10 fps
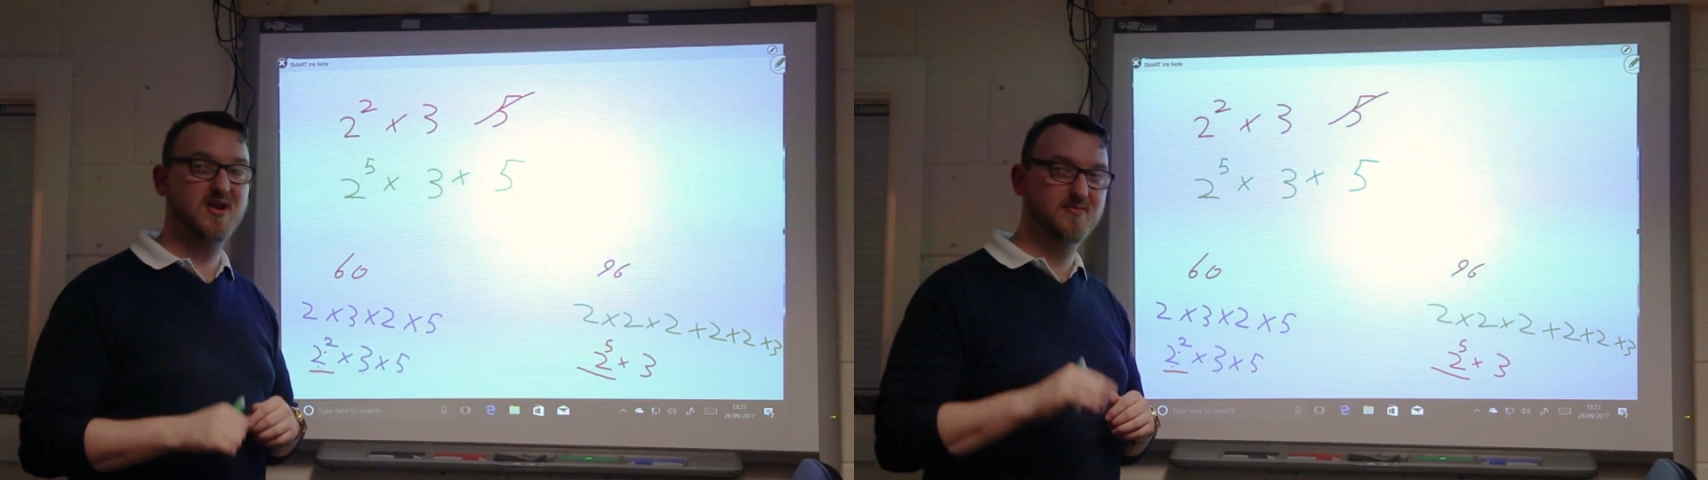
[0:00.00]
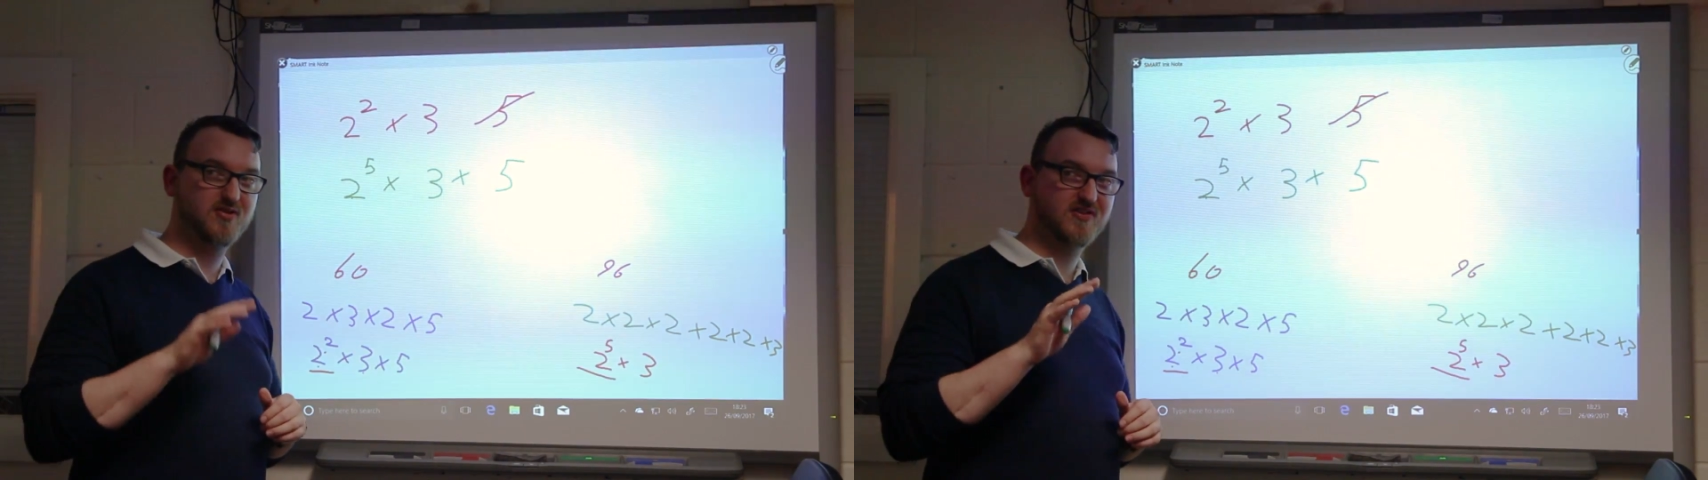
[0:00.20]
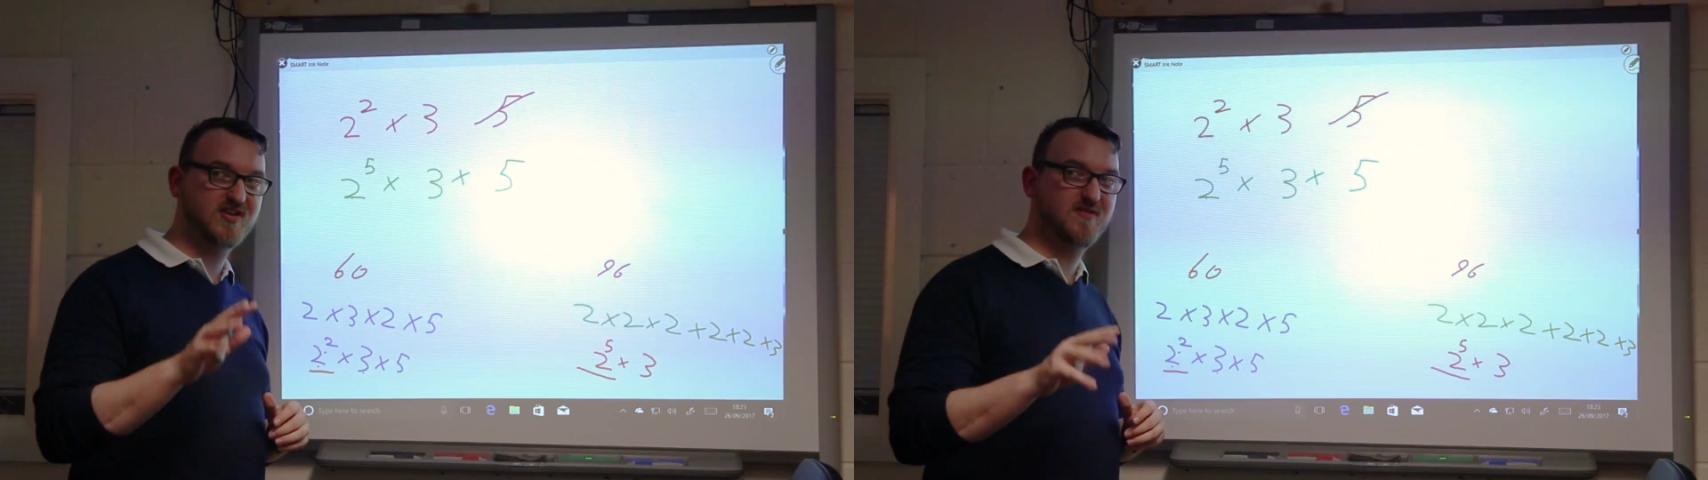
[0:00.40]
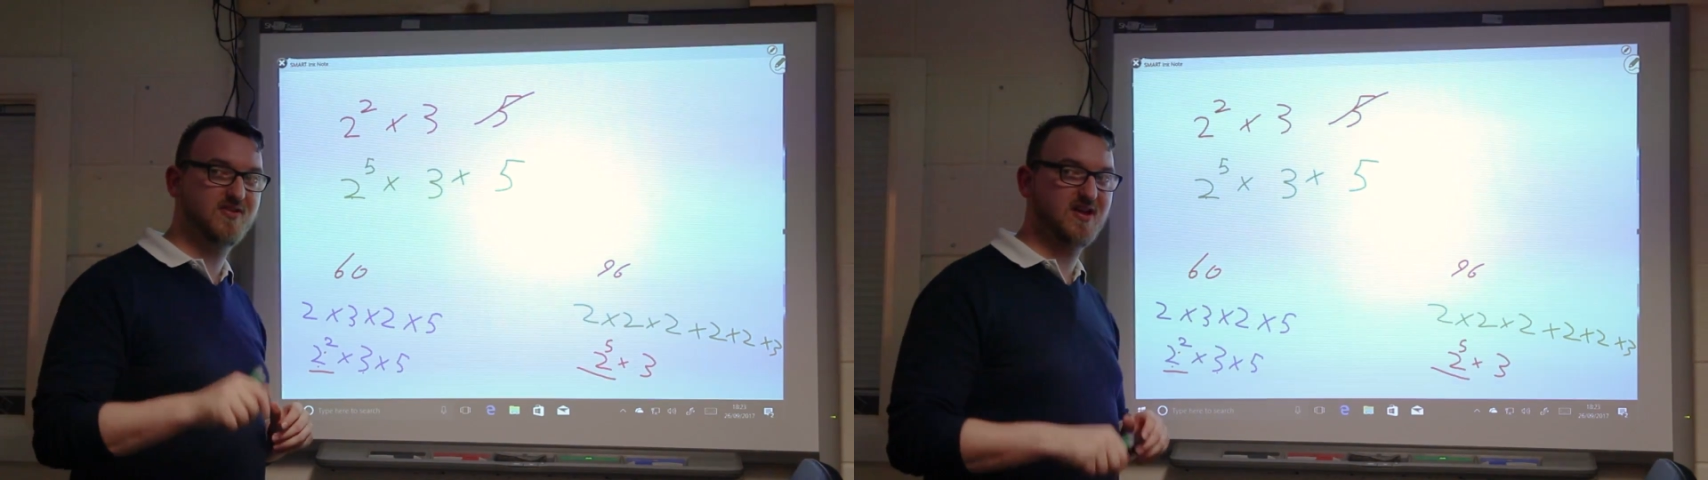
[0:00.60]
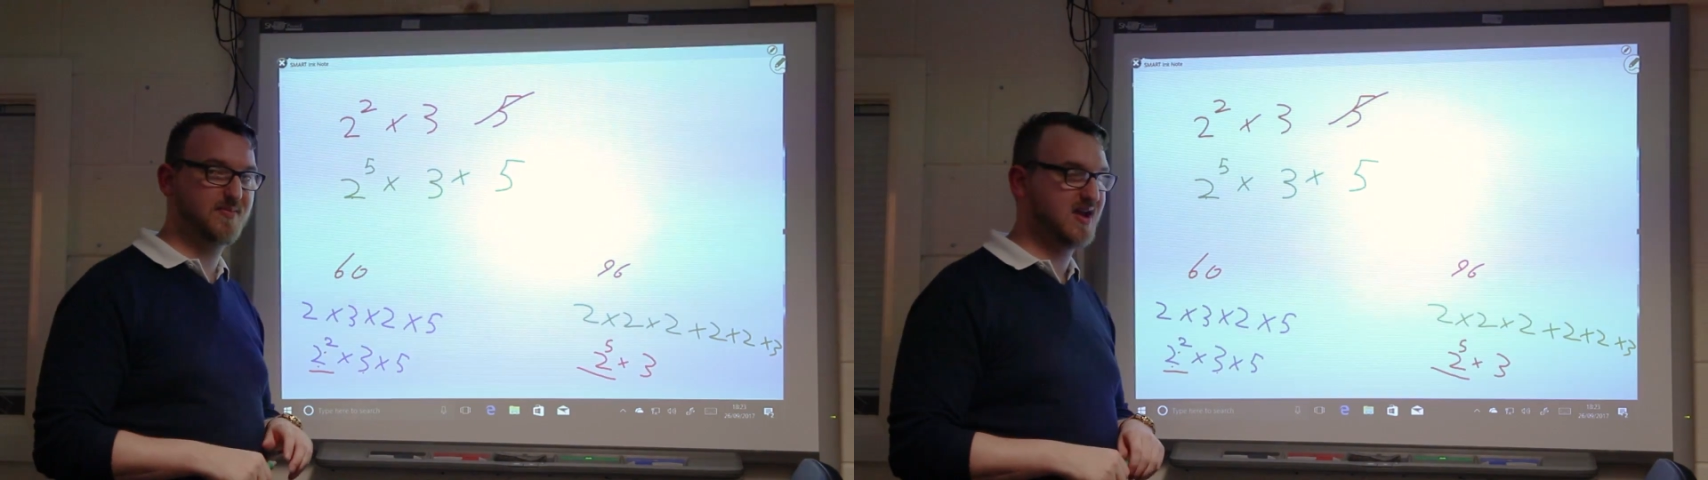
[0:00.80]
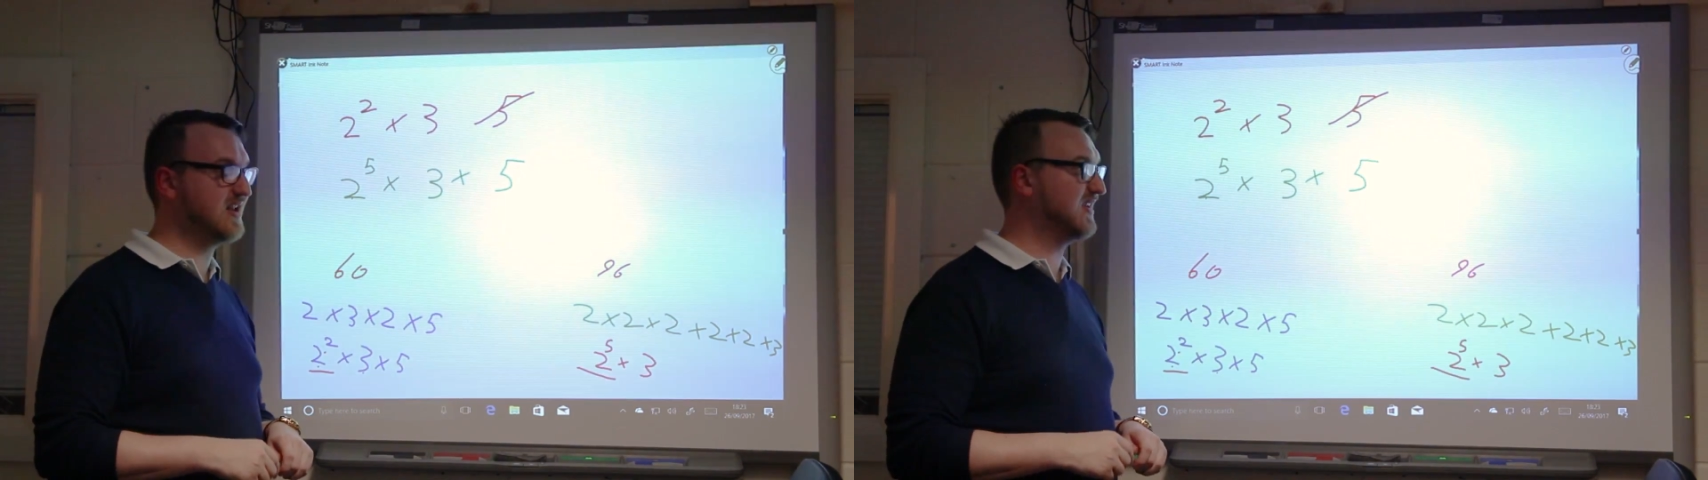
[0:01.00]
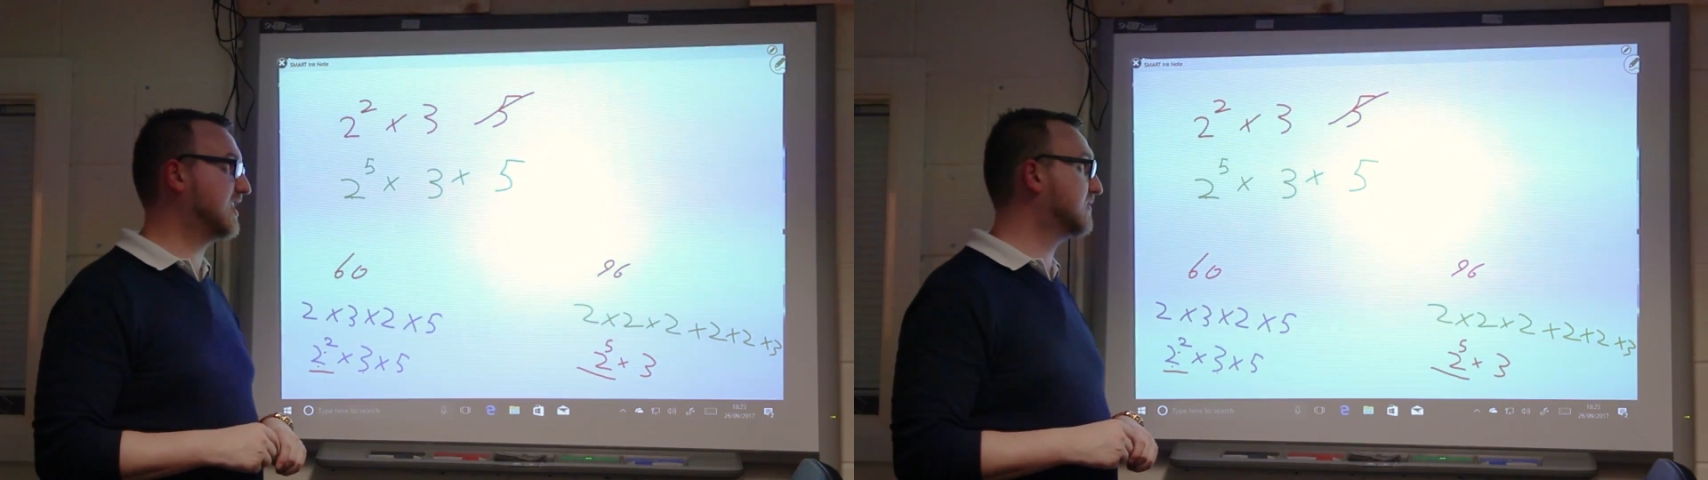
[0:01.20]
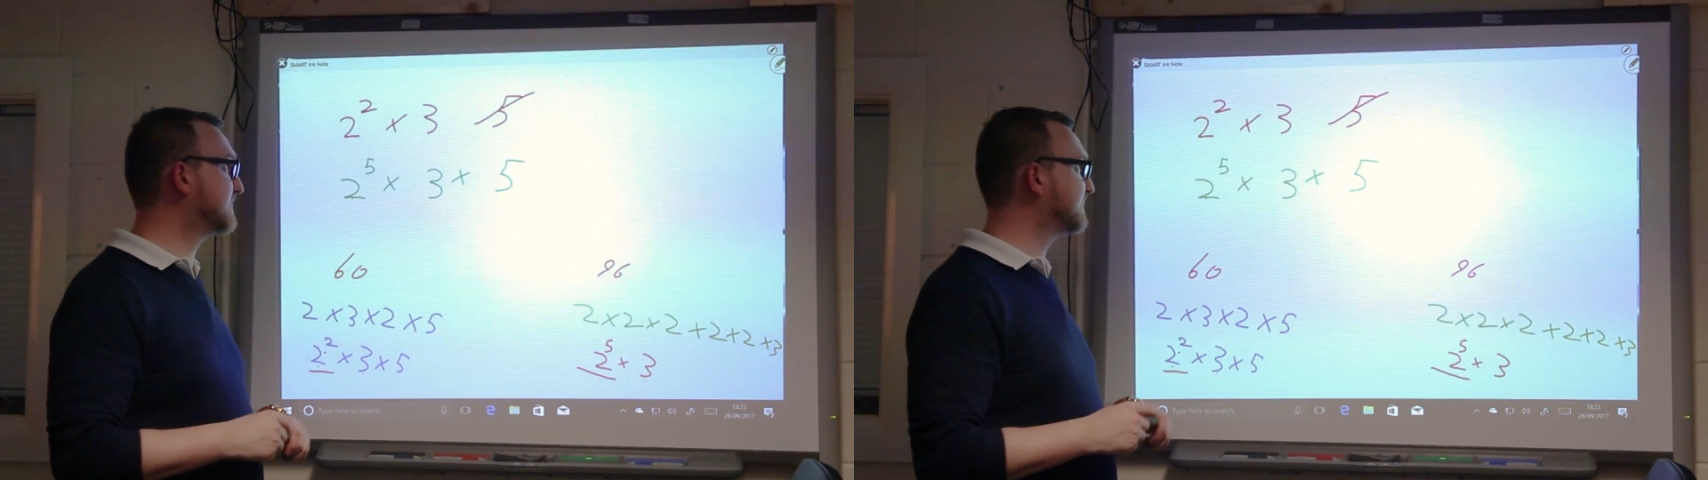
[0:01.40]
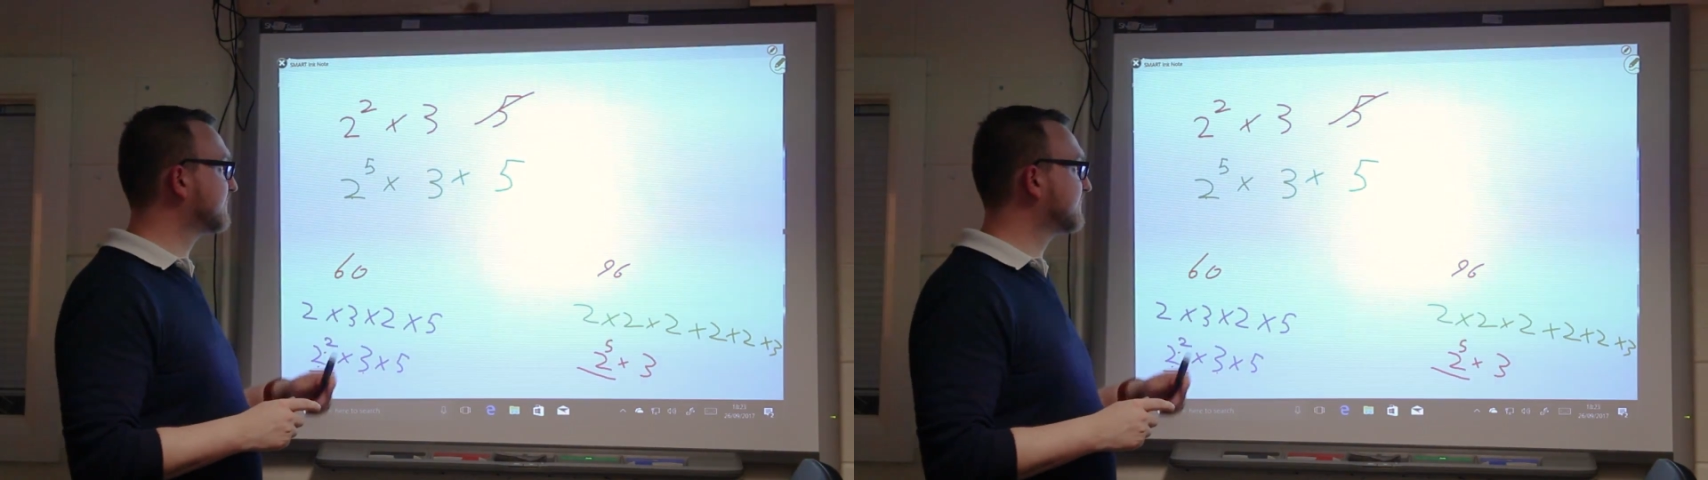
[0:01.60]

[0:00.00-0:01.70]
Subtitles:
but I'm going to save you that pain now